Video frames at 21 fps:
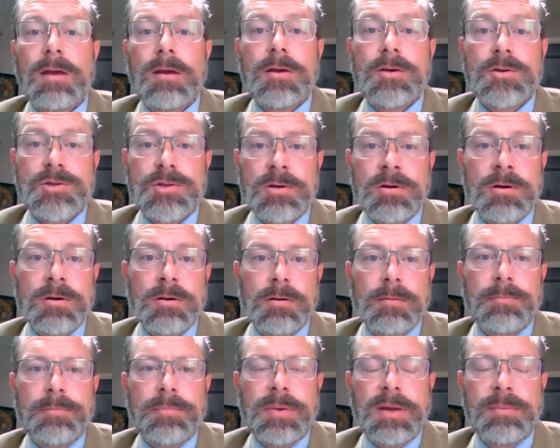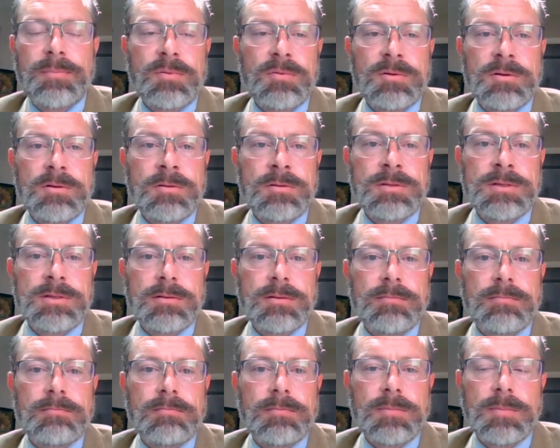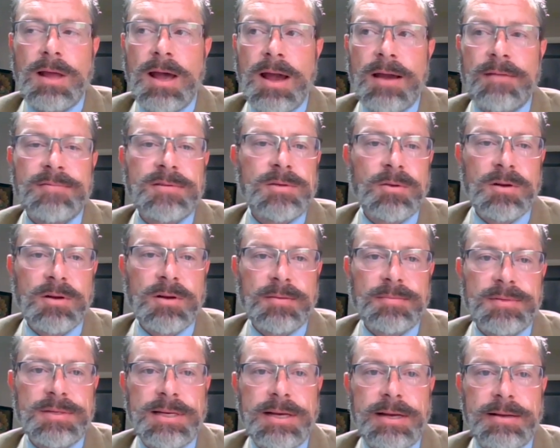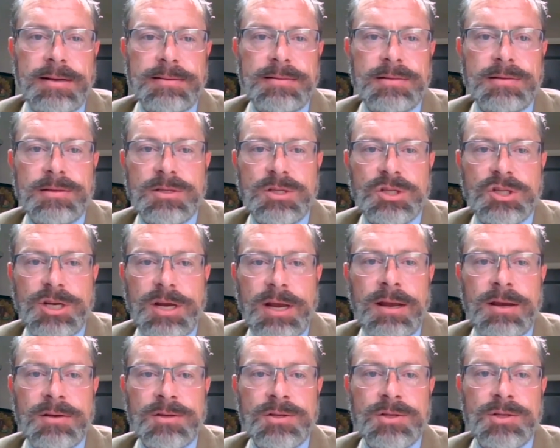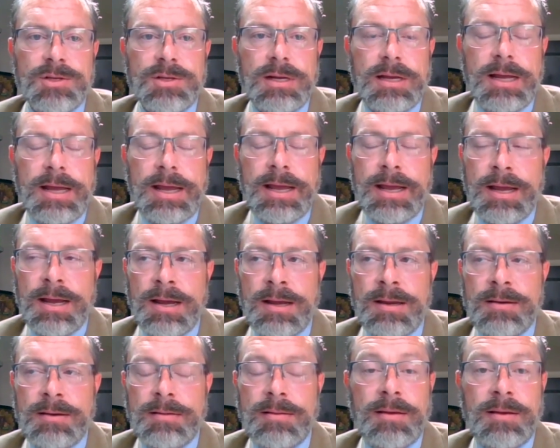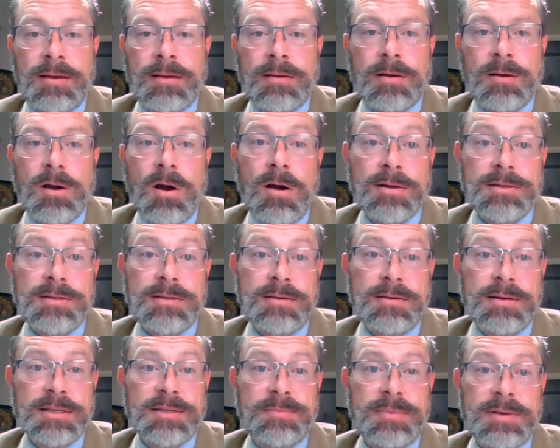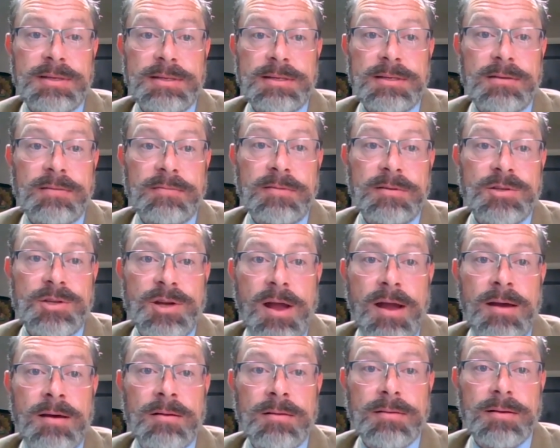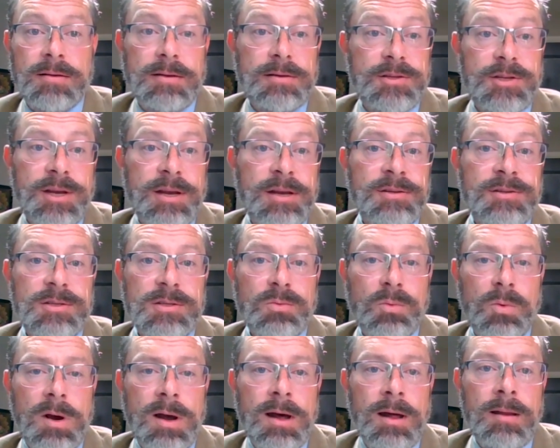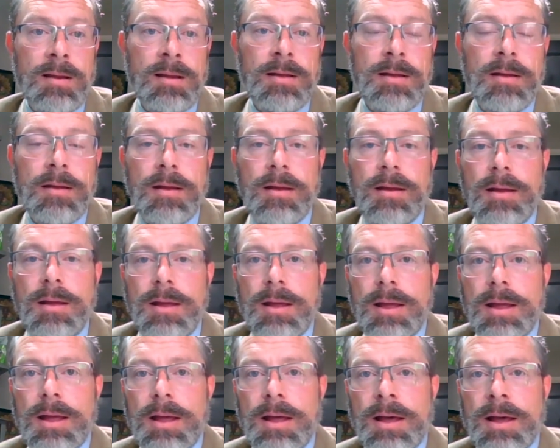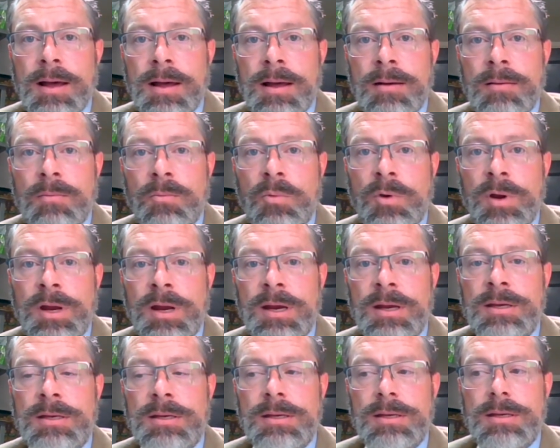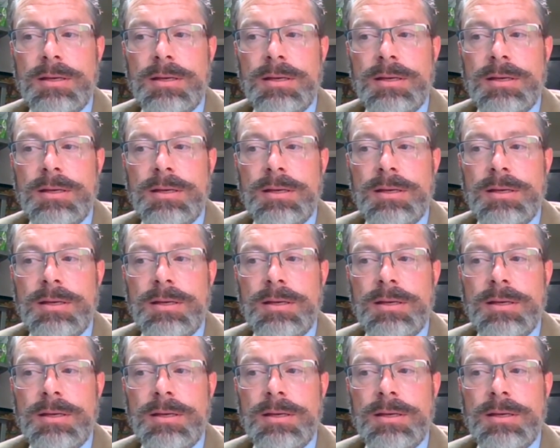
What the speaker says: Sure, people's life circumstances change, and the cost and expenses of a child can change as well. We